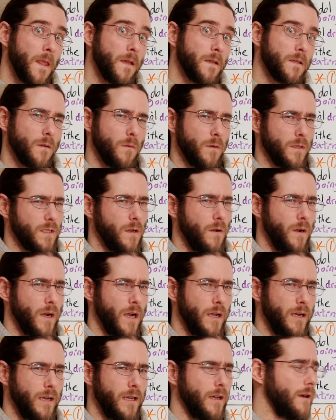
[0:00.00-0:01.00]
So what's going
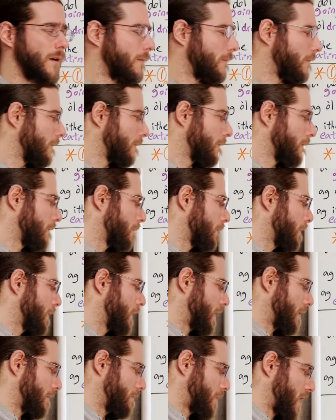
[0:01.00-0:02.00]
on here?
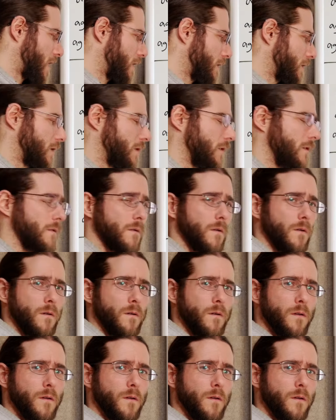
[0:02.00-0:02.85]
In part 2